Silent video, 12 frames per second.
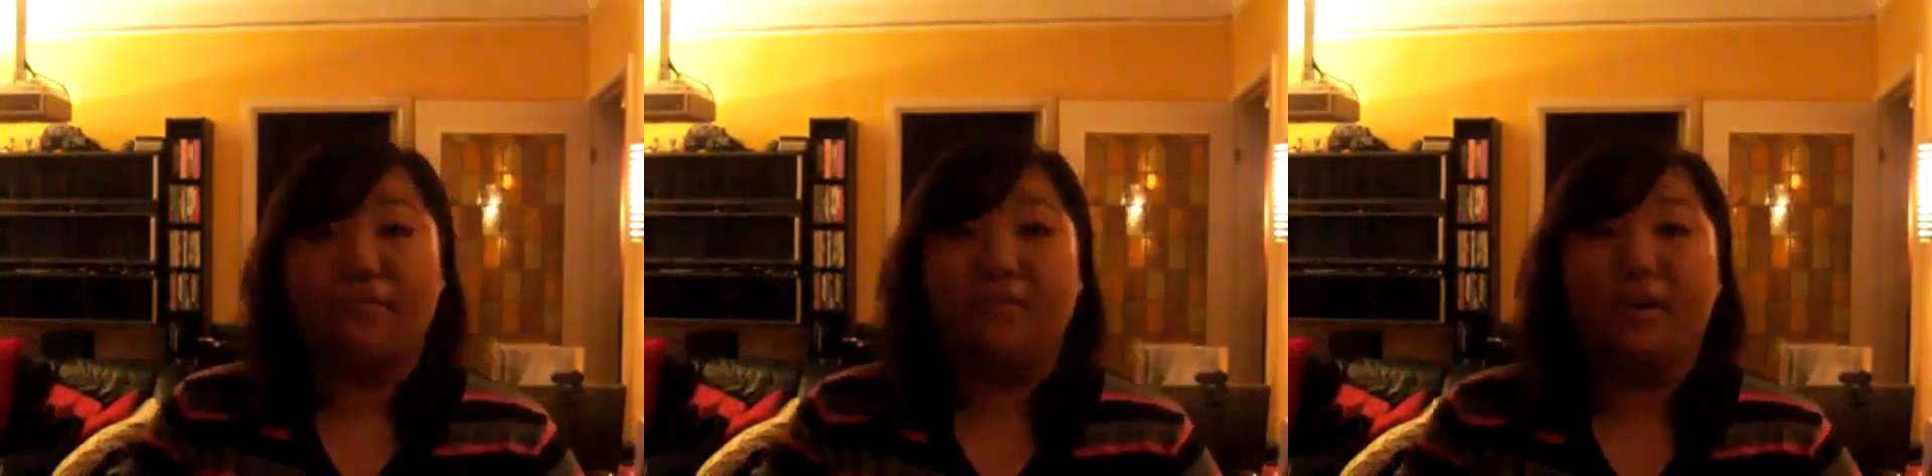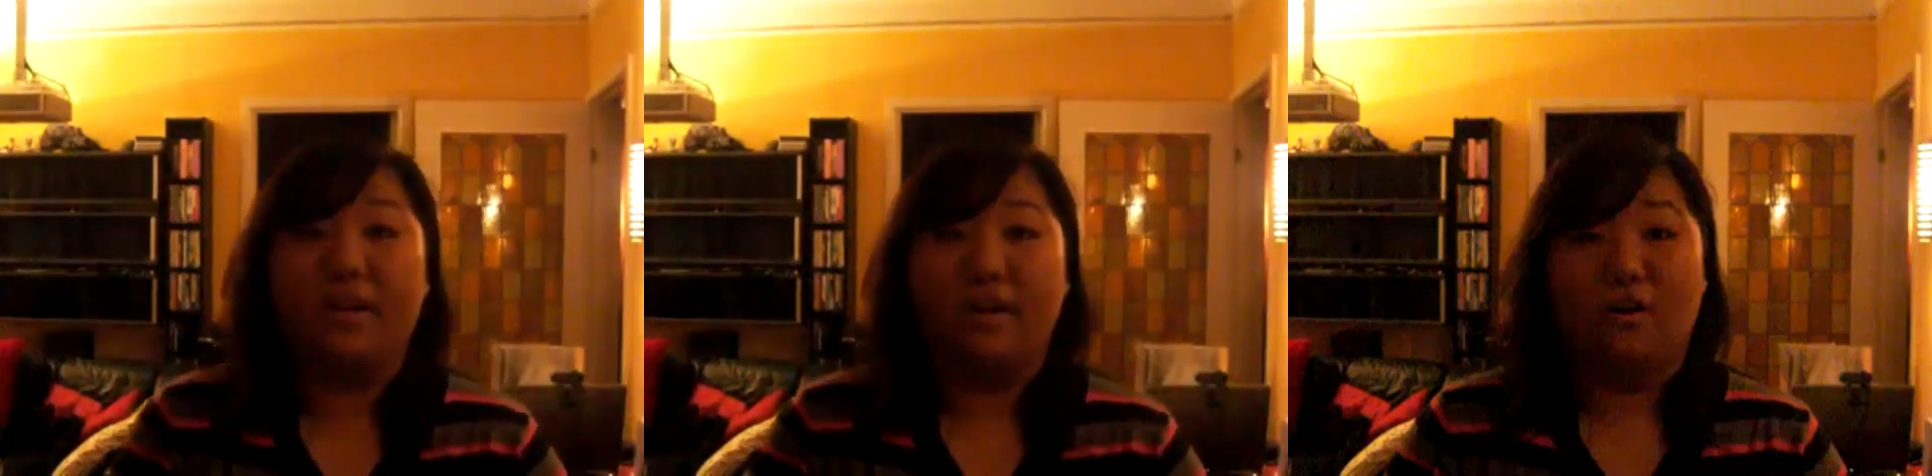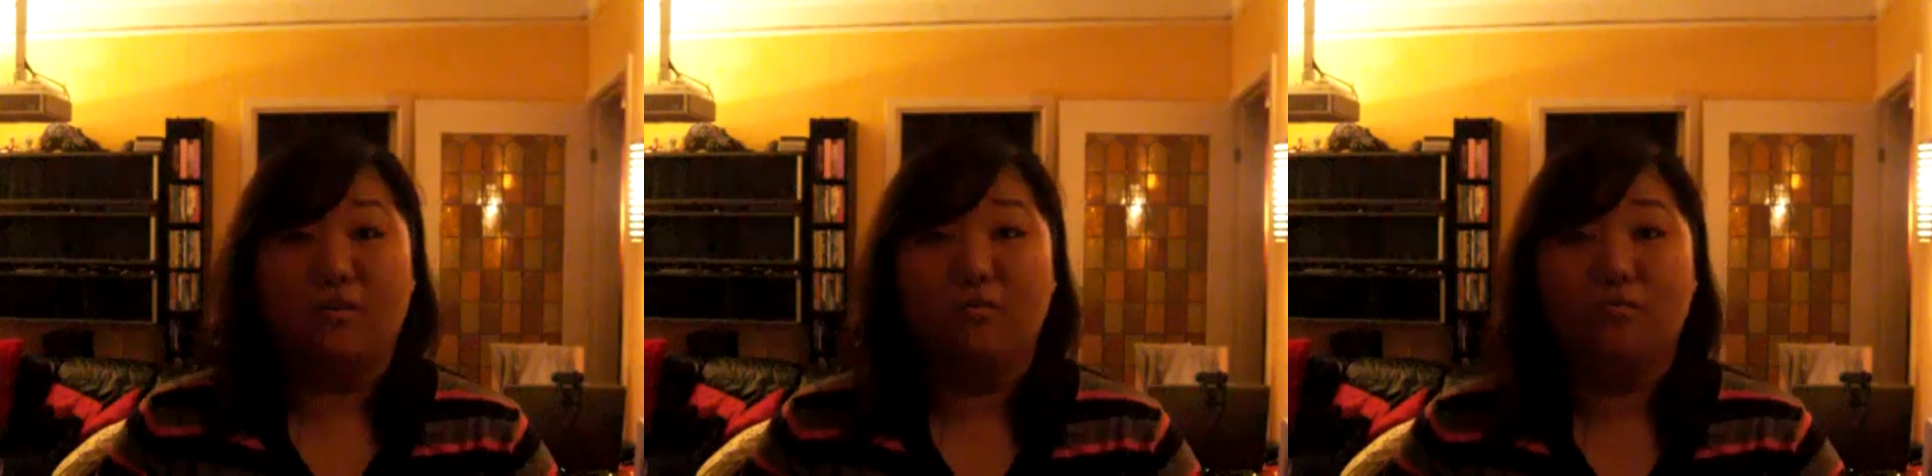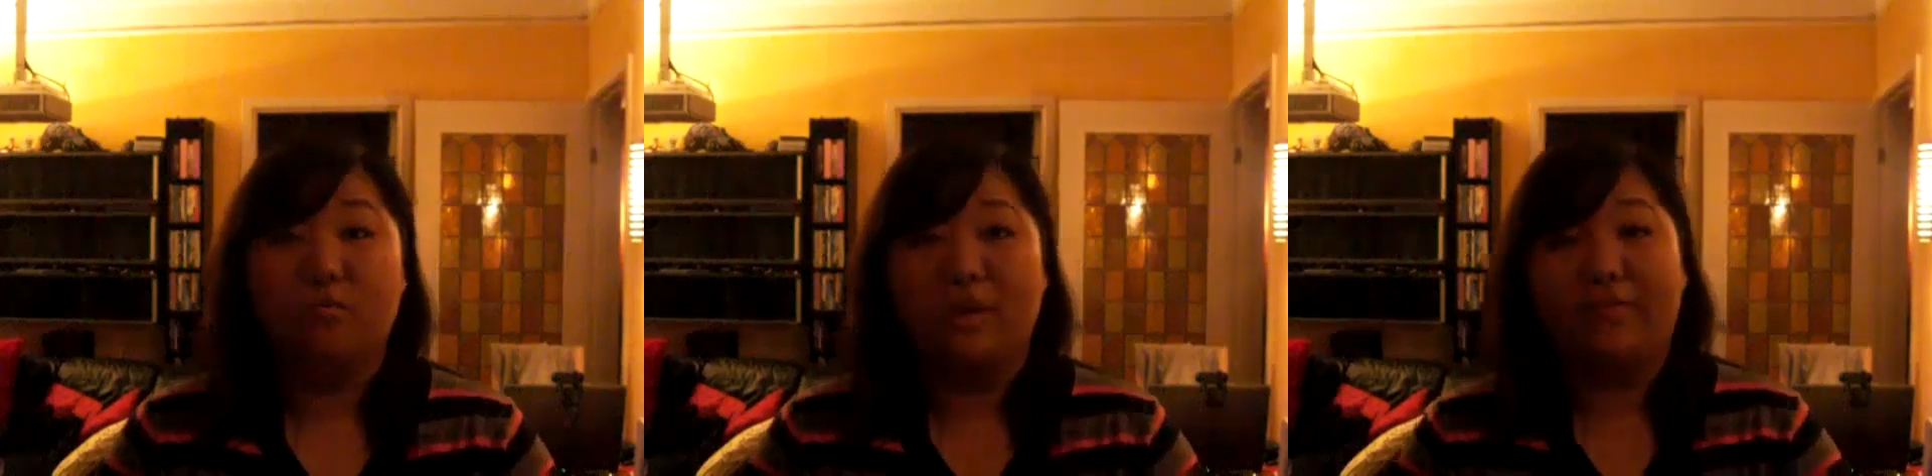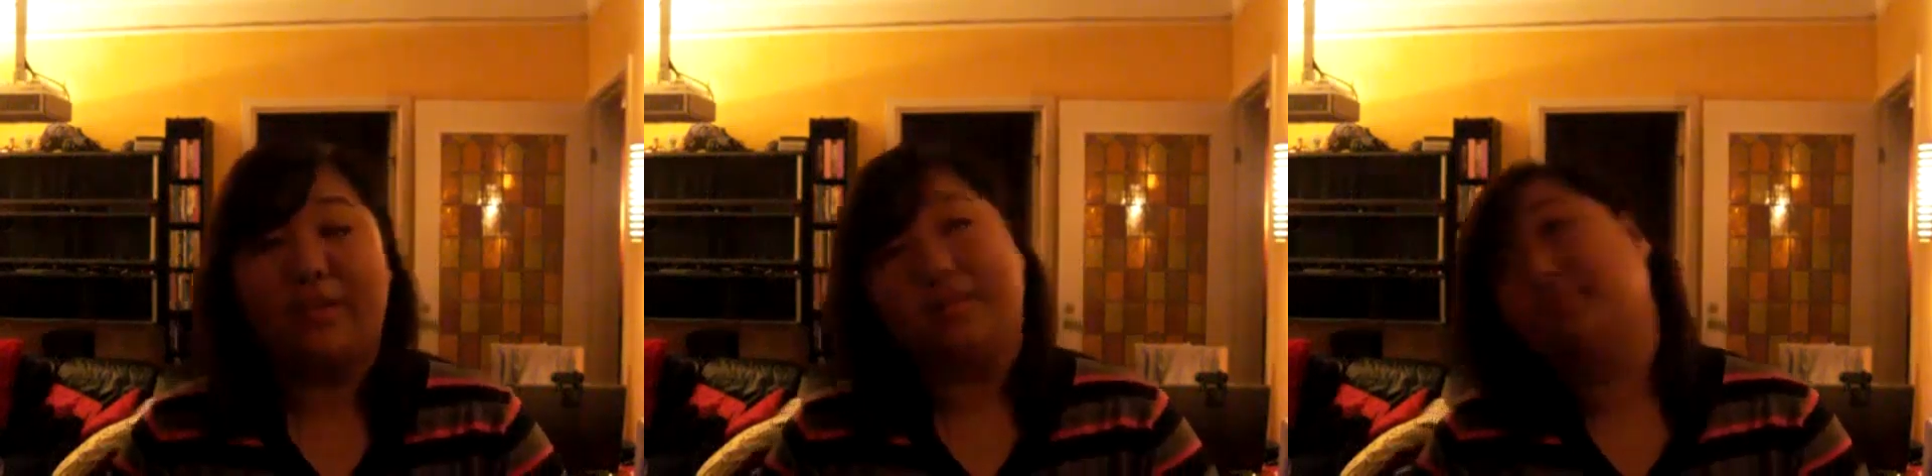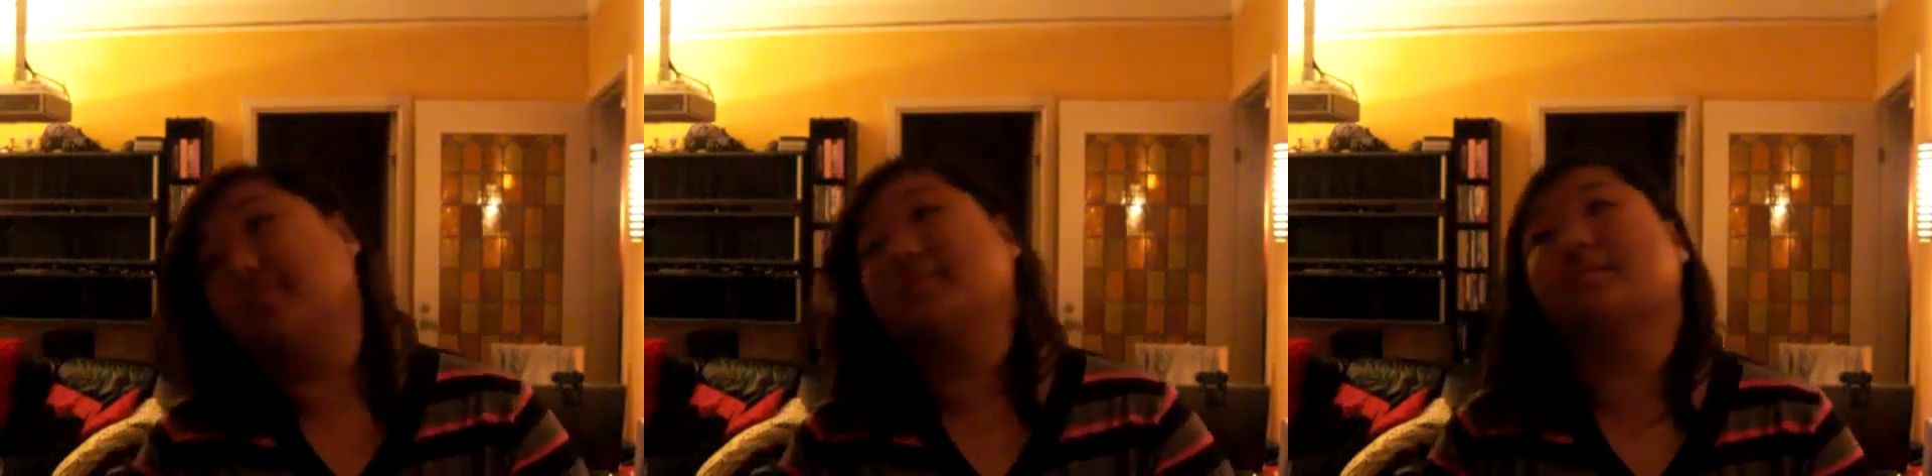video
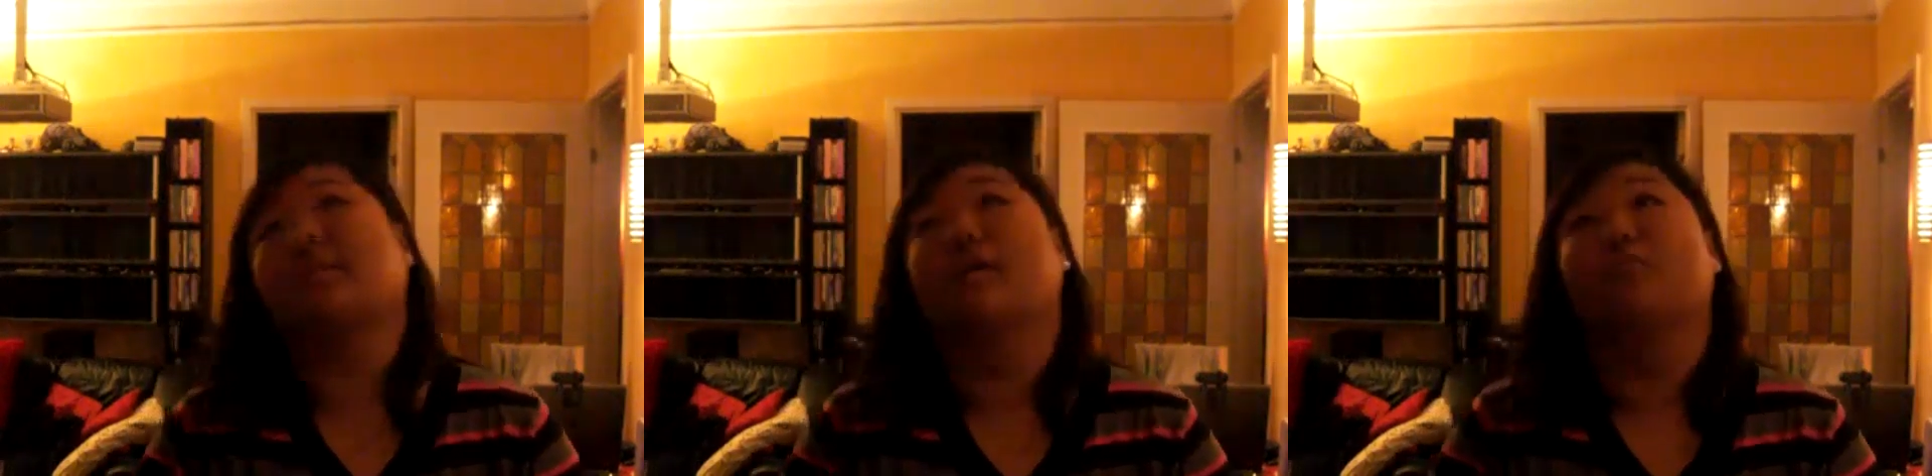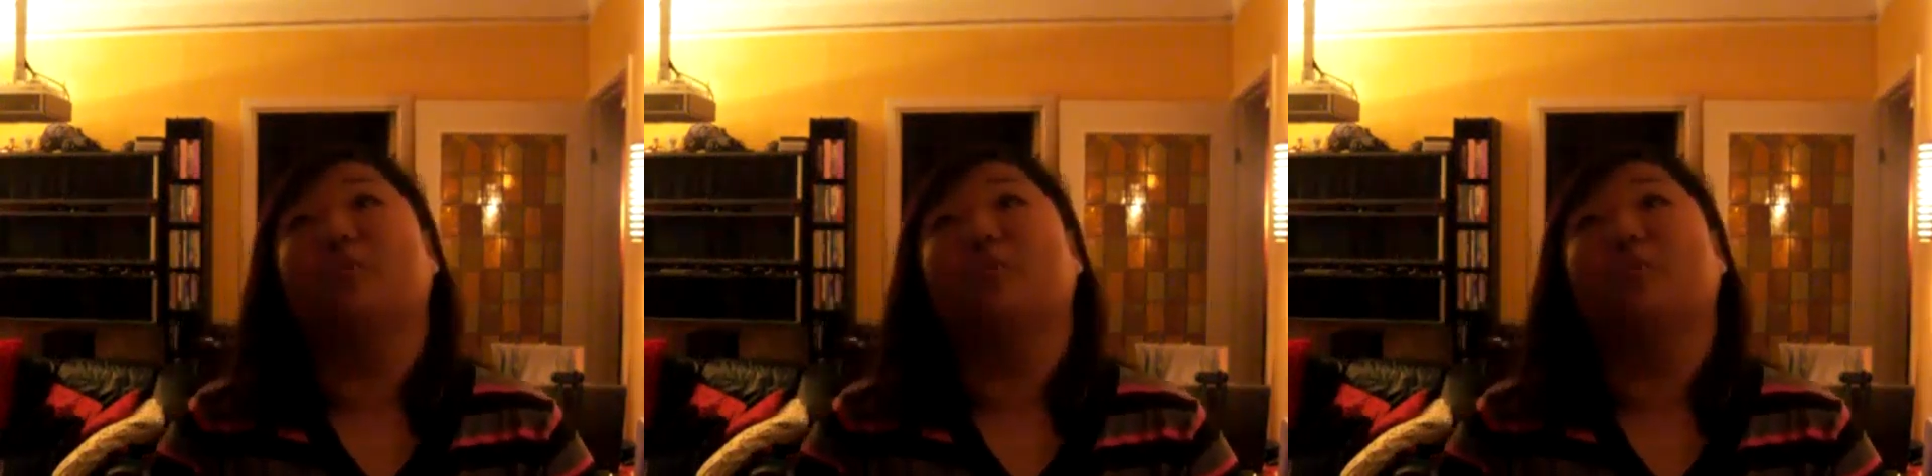that's uh,